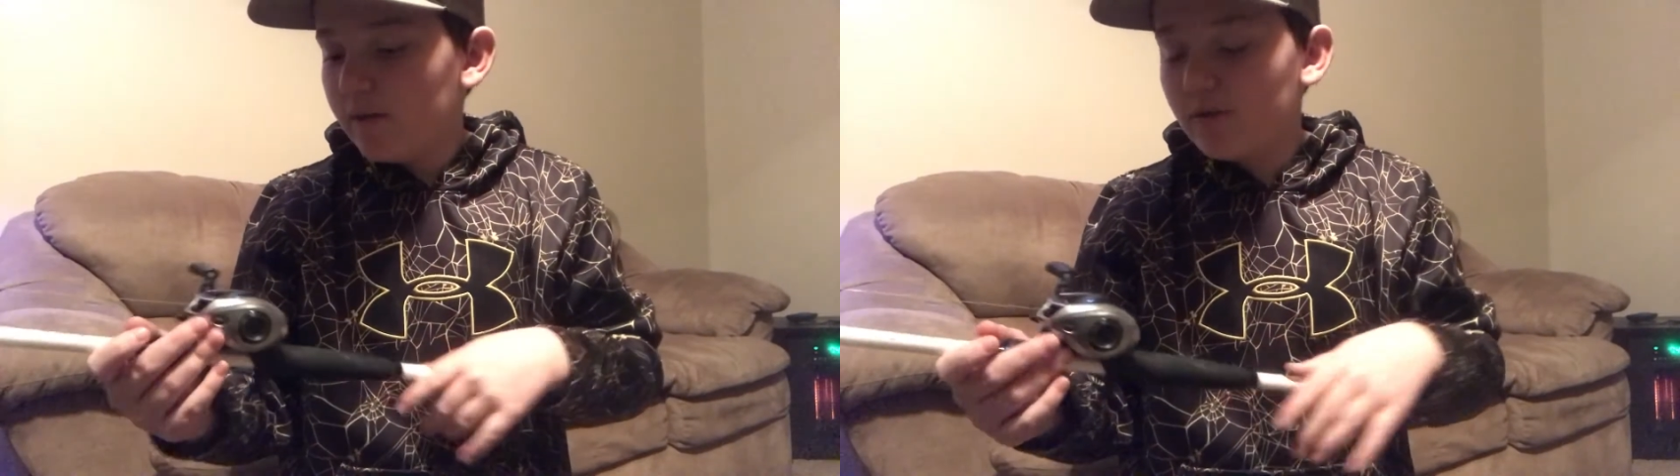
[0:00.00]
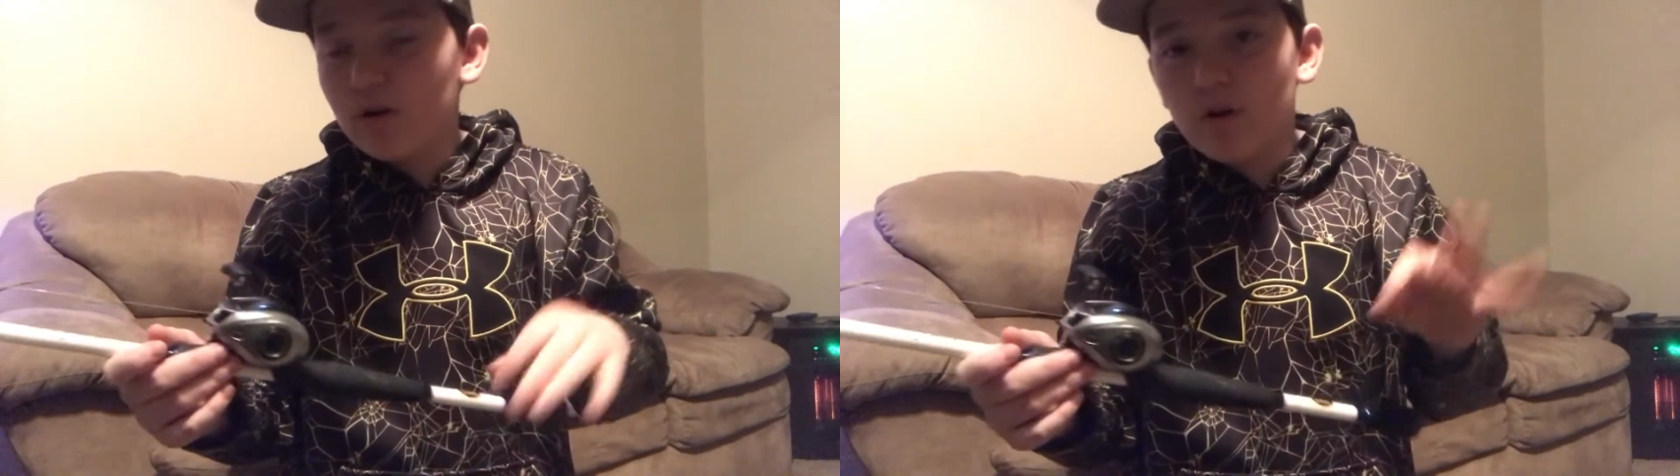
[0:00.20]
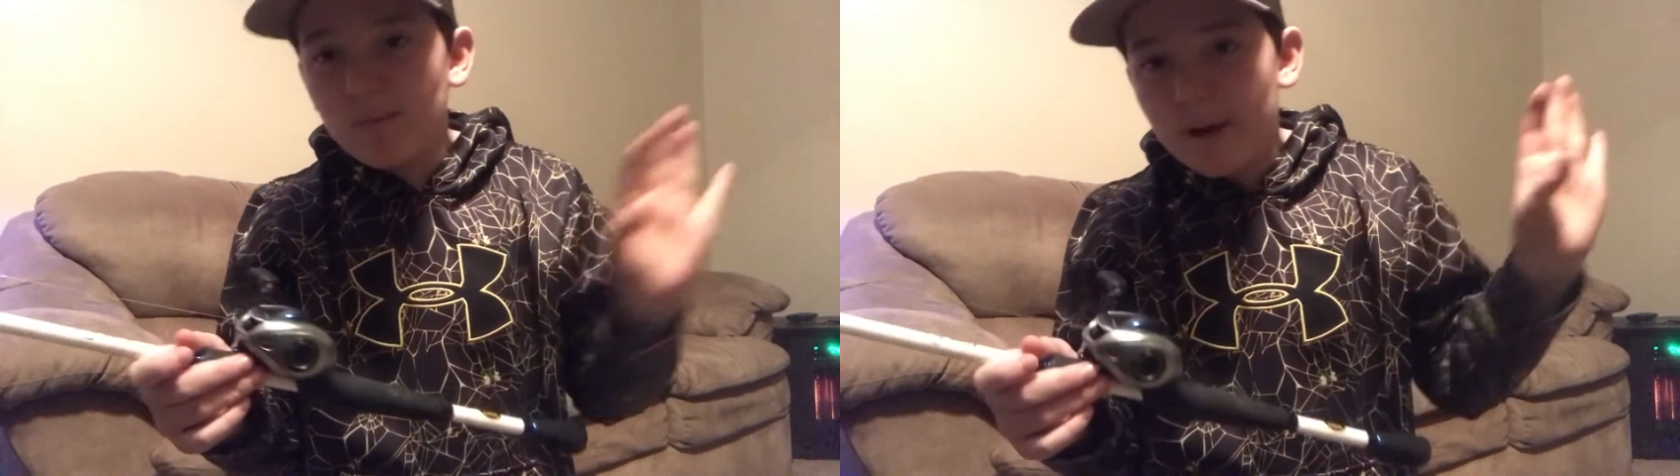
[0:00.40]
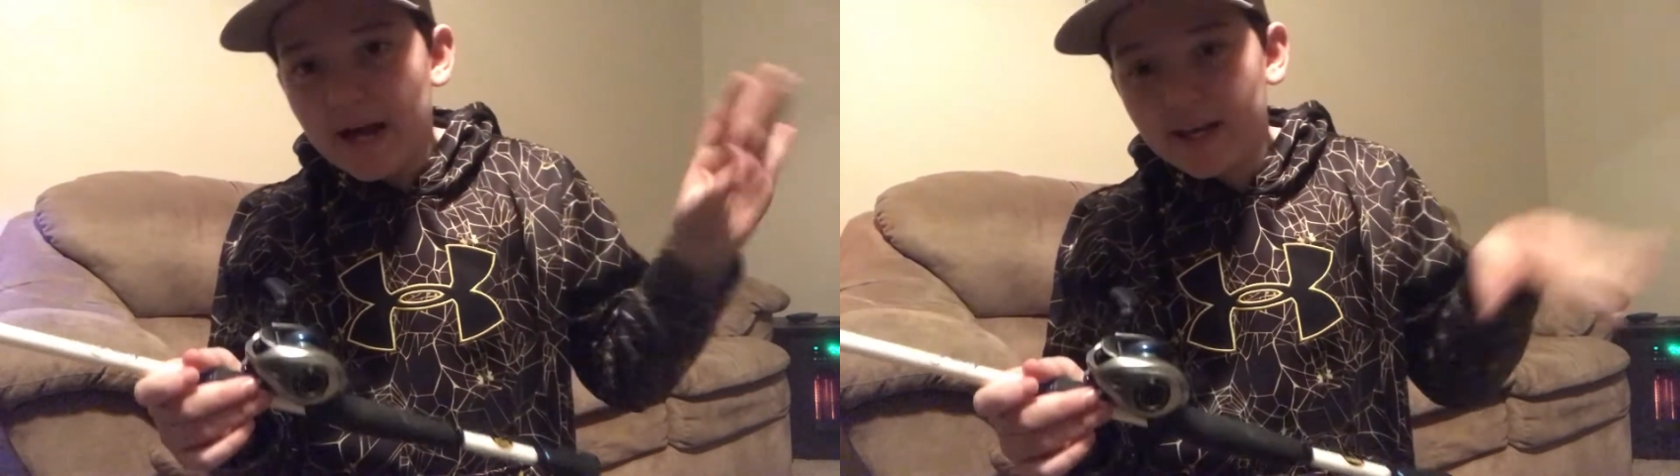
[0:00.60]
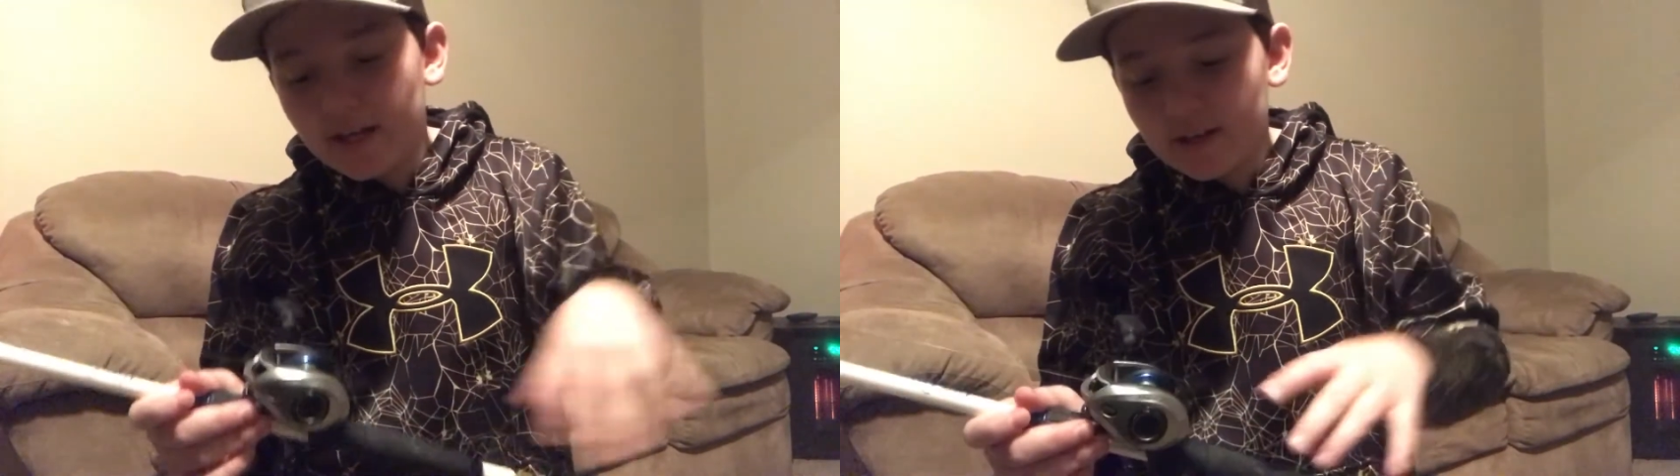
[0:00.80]
if you don't know what
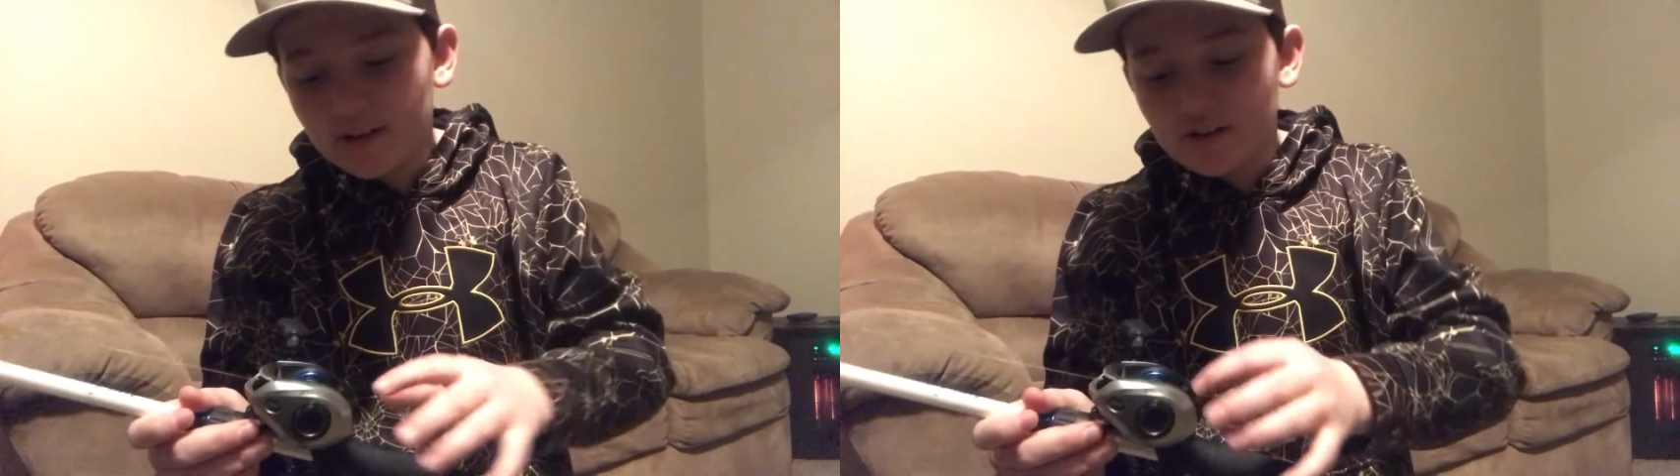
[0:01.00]
backing is,